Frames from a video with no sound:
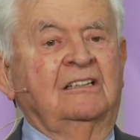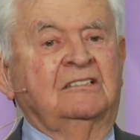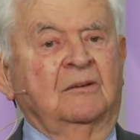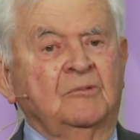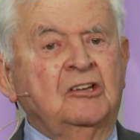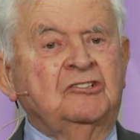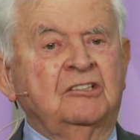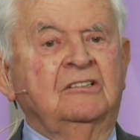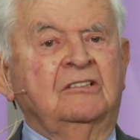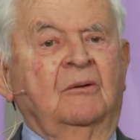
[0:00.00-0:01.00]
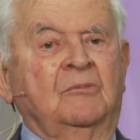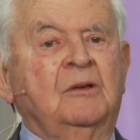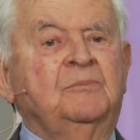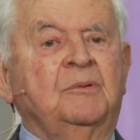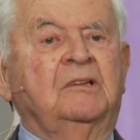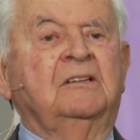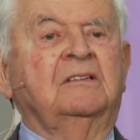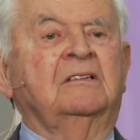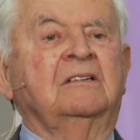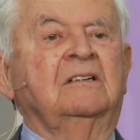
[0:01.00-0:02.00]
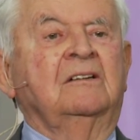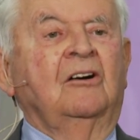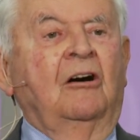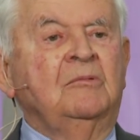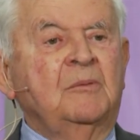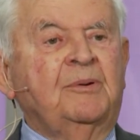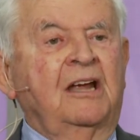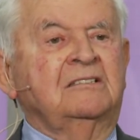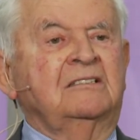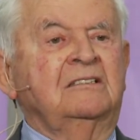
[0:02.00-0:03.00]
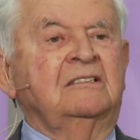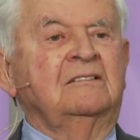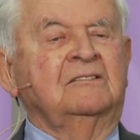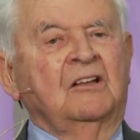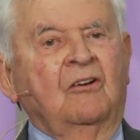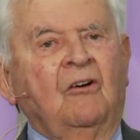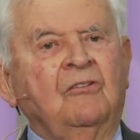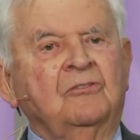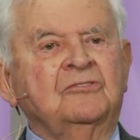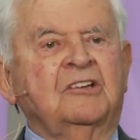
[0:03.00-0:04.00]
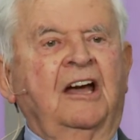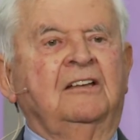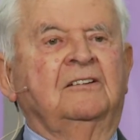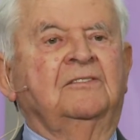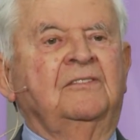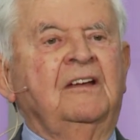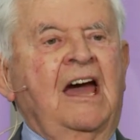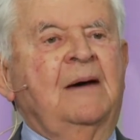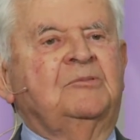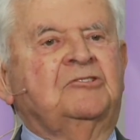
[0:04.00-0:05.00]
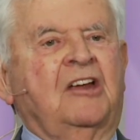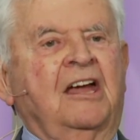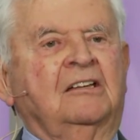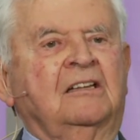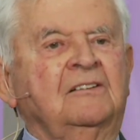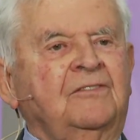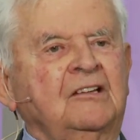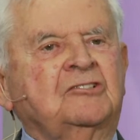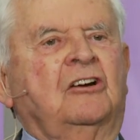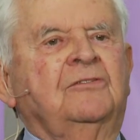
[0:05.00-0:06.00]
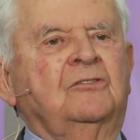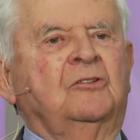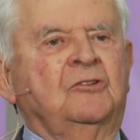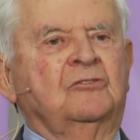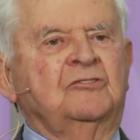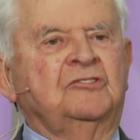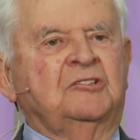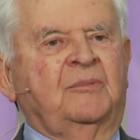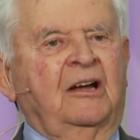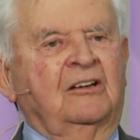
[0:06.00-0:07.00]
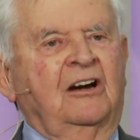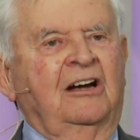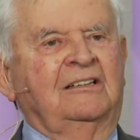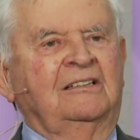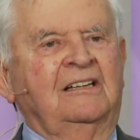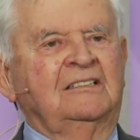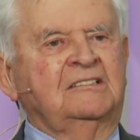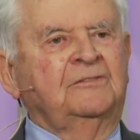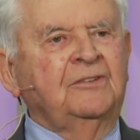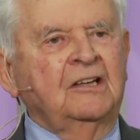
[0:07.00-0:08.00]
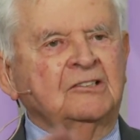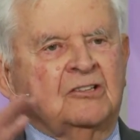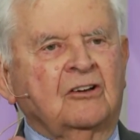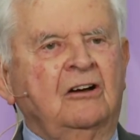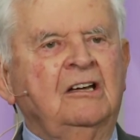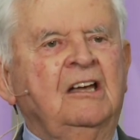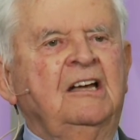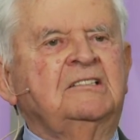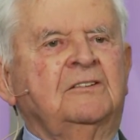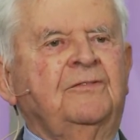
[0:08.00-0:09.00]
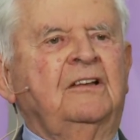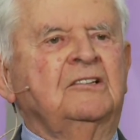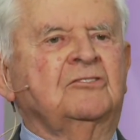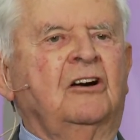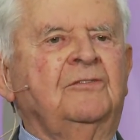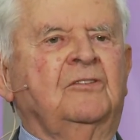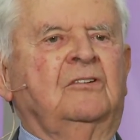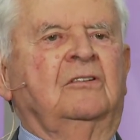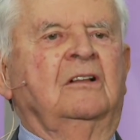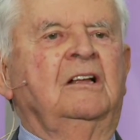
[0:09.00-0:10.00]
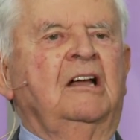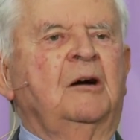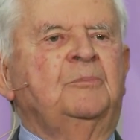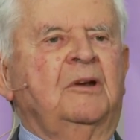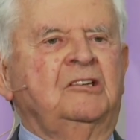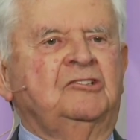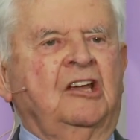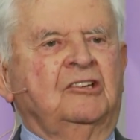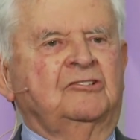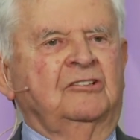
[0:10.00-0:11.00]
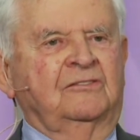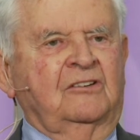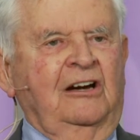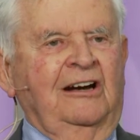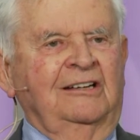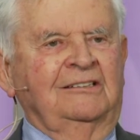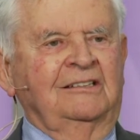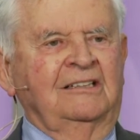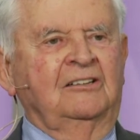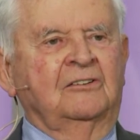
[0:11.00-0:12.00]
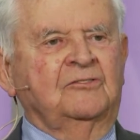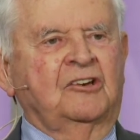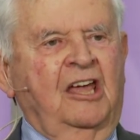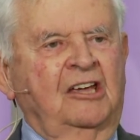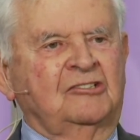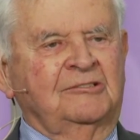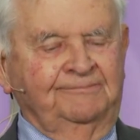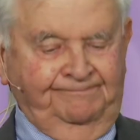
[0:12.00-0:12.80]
He's omniscient, omnipotent, omnipresent, and all those kind of abstract philosophical notions about God. It's a philosophical, it's a philosophical appreciation of God and of creation.